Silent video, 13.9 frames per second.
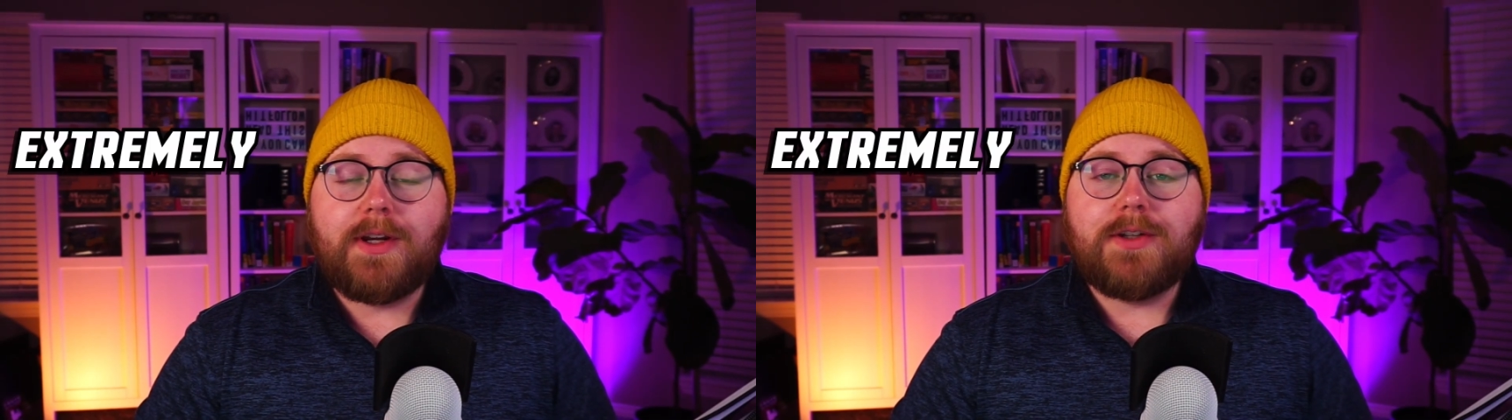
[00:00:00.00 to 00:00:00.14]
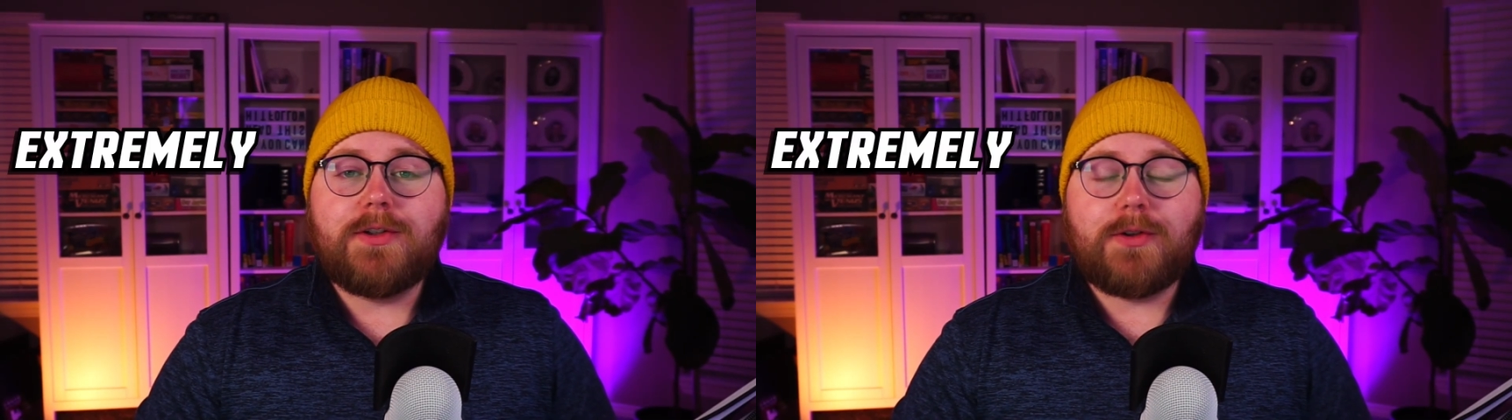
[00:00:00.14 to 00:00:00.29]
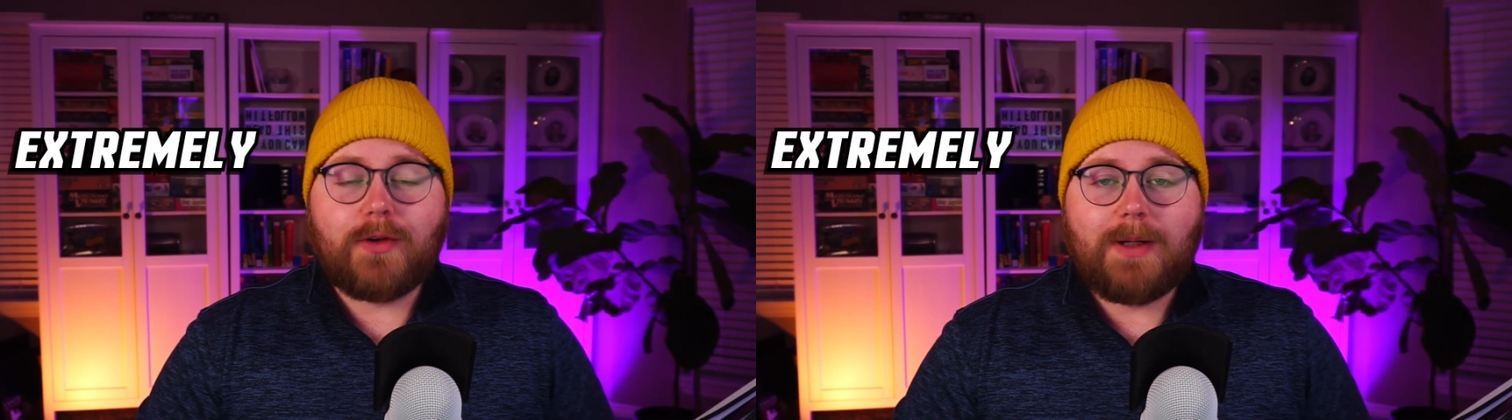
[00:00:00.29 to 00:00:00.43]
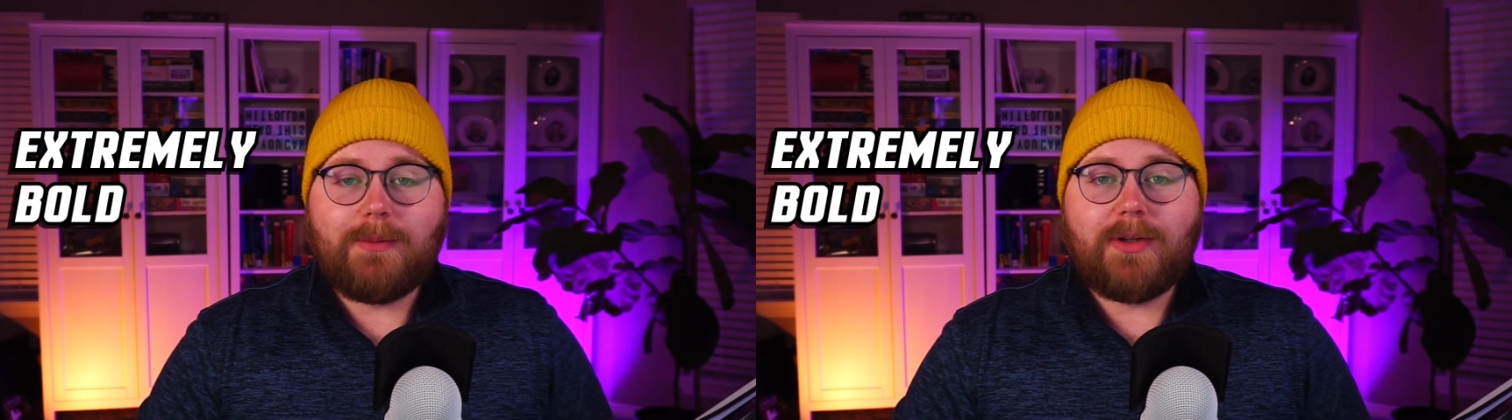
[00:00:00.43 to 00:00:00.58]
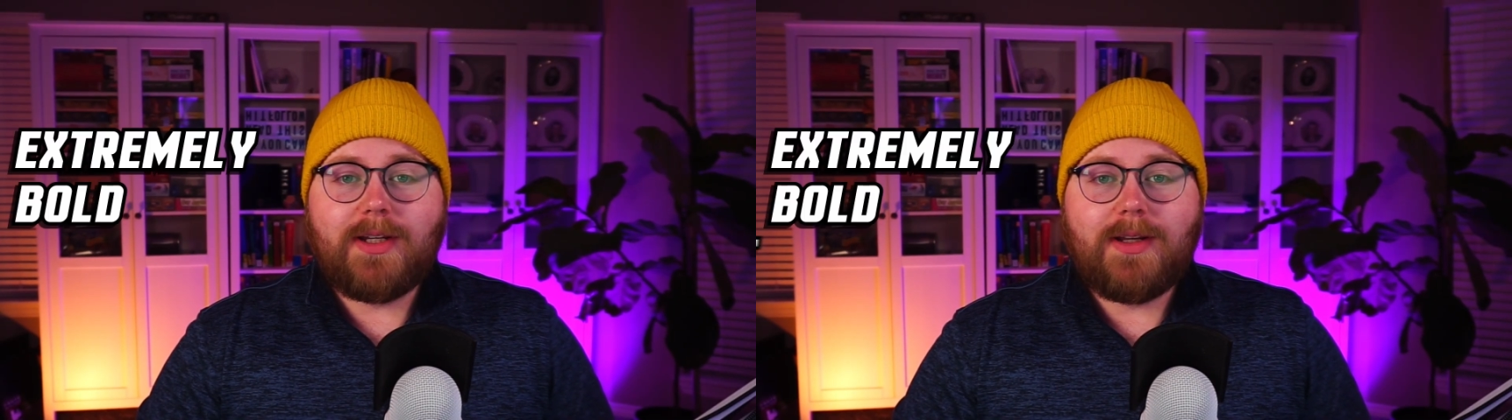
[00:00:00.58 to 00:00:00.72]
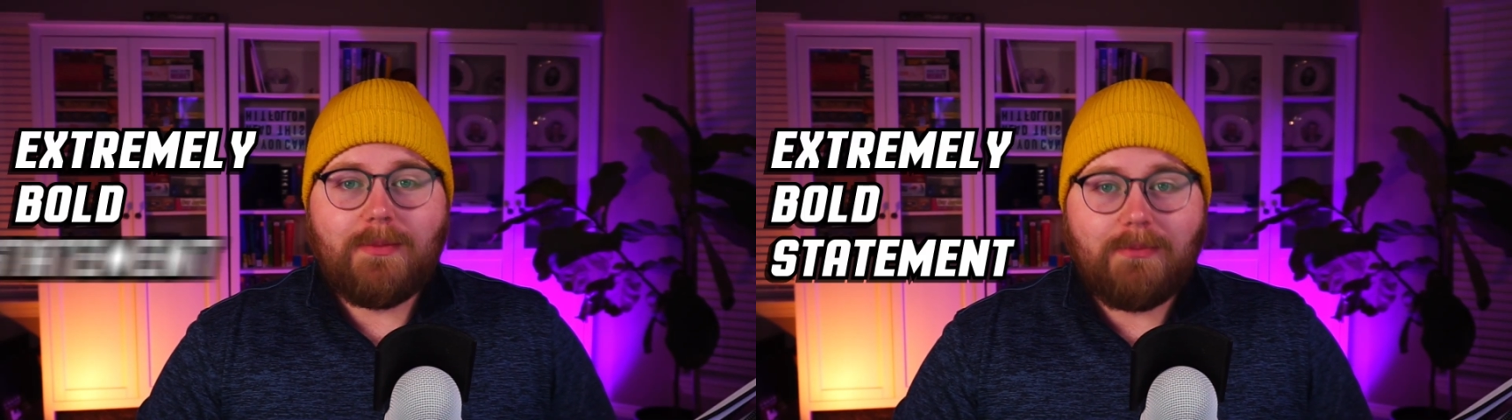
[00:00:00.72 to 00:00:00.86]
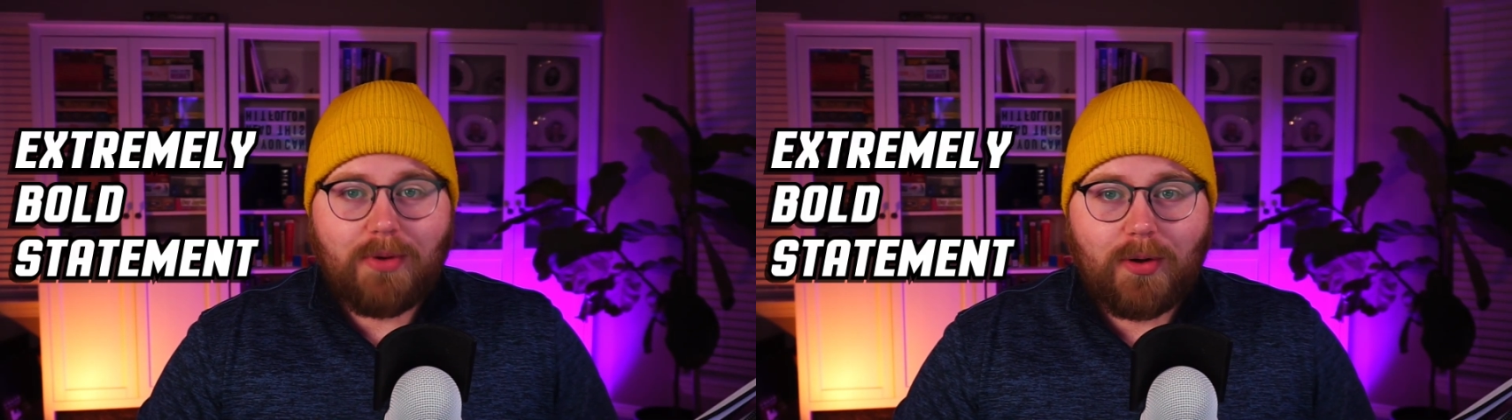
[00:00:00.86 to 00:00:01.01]

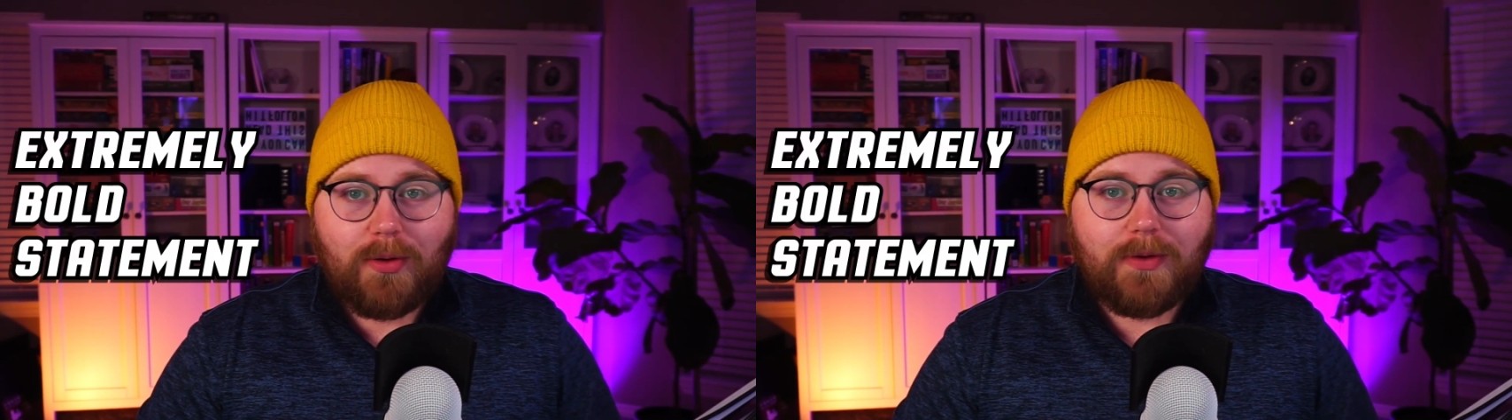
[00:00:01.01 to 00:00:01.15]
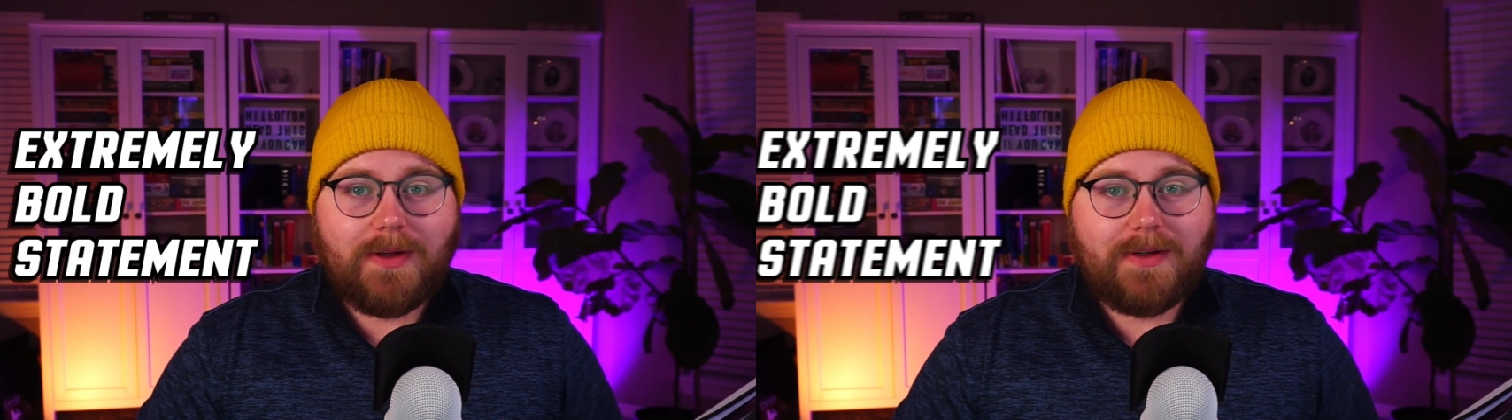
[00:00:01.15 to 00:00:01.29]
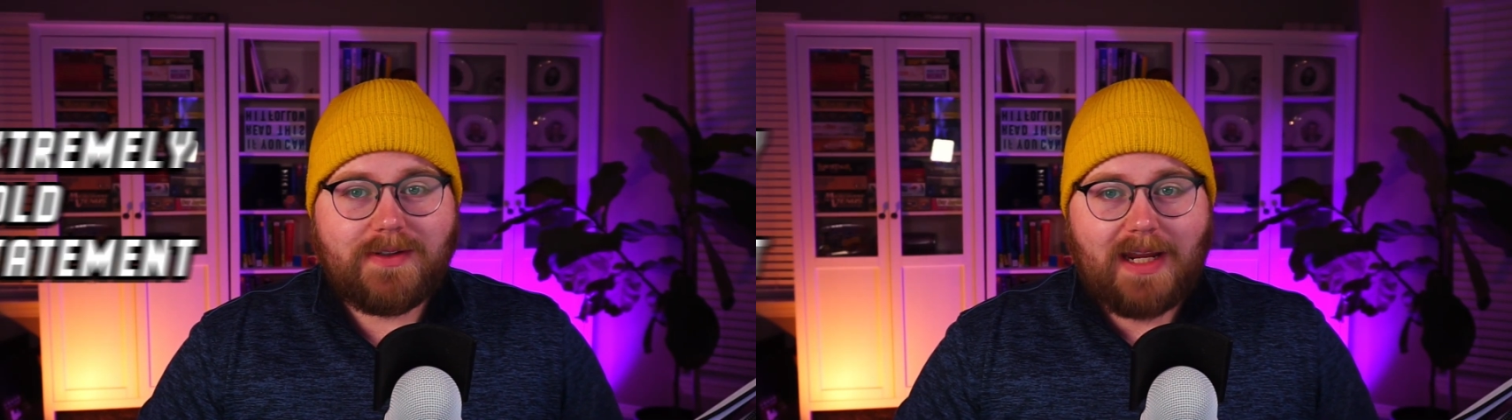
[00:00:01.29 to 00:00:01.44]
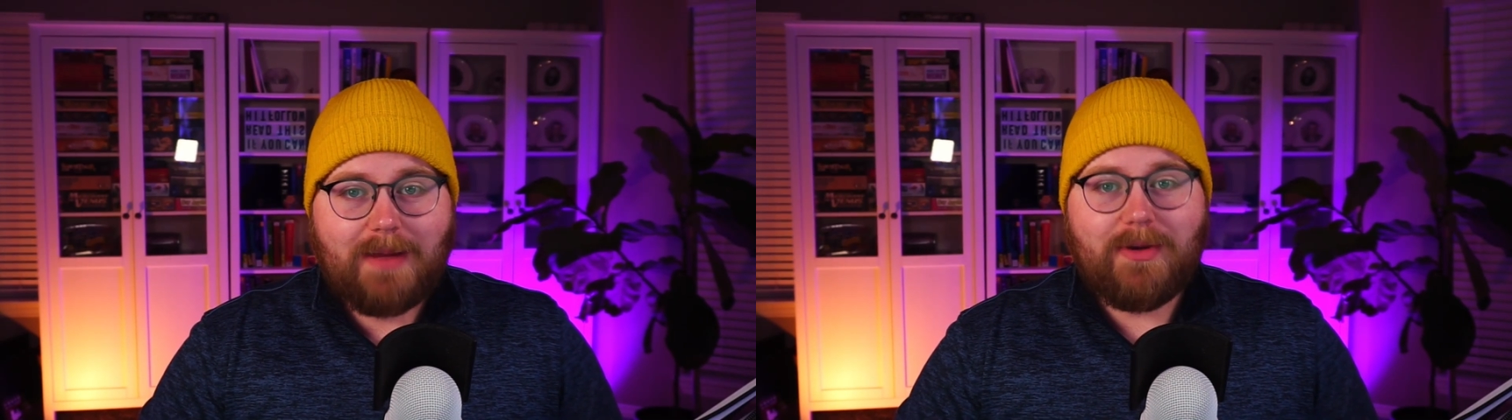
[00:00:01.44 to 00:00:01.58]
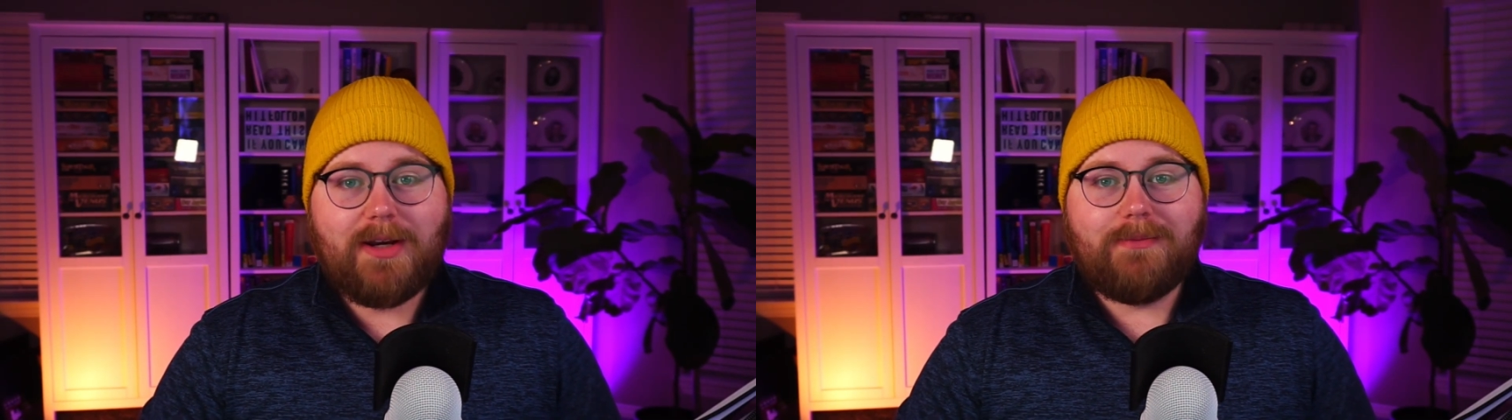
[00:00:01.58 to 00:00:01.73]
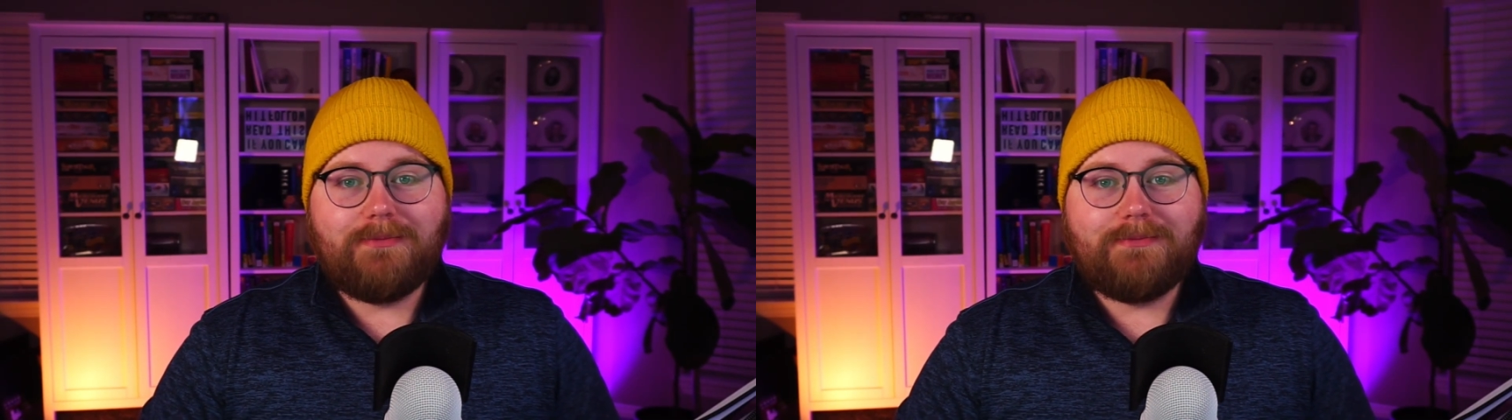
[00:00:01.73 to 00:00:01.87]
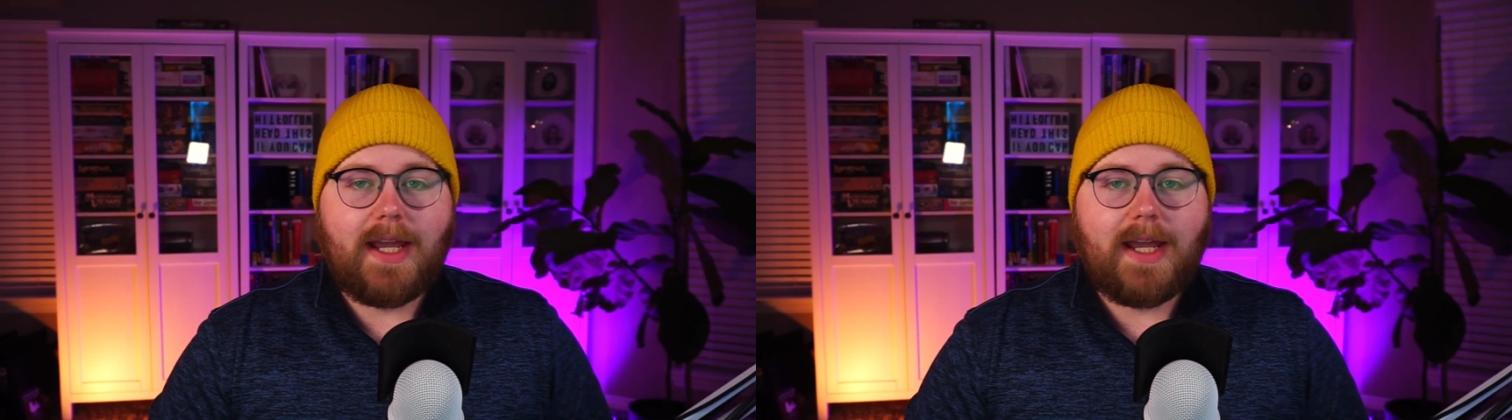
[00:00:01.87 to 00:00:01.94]
extremely bold statement.